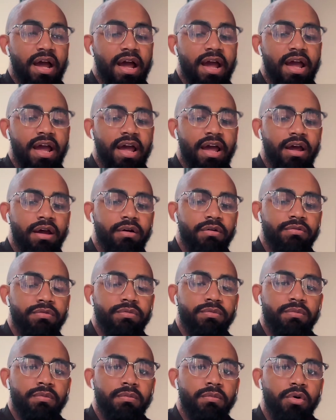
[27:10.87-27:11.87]
I have
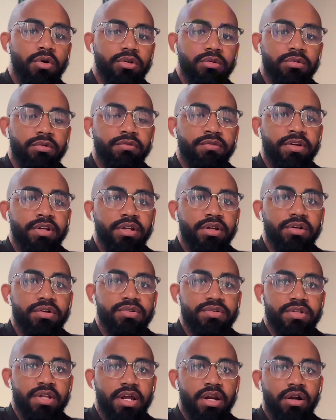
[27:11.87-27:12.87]
multiple
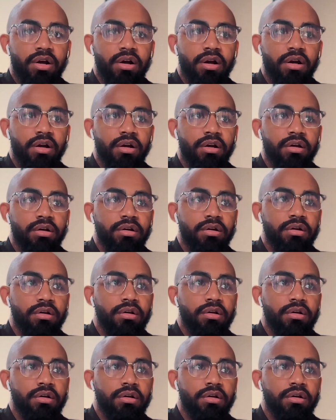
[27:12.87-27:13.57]
videos that are